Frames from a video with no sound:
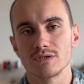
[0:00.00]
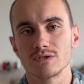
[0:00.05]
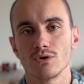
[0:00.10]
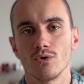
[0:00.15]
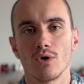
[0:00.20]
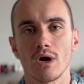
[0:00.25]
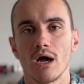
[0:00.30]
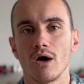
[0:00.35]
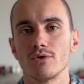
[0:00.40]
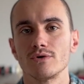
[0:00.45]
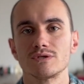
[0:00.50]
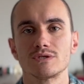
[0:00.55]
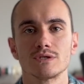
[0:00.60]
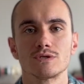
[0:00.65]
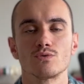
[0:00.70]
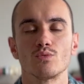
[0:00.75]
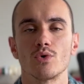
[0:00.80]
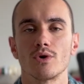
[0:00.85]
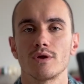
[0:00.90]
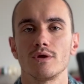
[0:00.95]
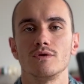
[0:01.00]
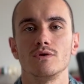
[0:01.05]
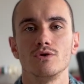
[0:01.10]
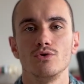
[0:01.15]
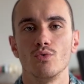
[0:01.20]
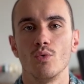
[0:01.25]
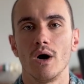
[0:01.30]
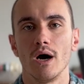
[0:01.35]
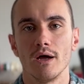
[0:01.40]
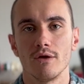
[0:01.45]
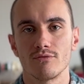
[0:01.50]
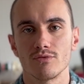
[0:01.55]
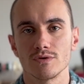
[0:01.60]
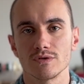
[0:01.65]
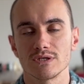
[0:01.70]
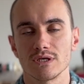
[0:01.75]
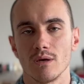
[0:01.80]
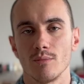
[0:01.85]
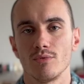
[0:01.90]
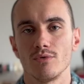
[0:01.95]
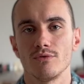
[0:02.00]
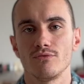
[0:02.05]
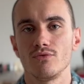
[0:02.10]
So how does this work in the UI, for example?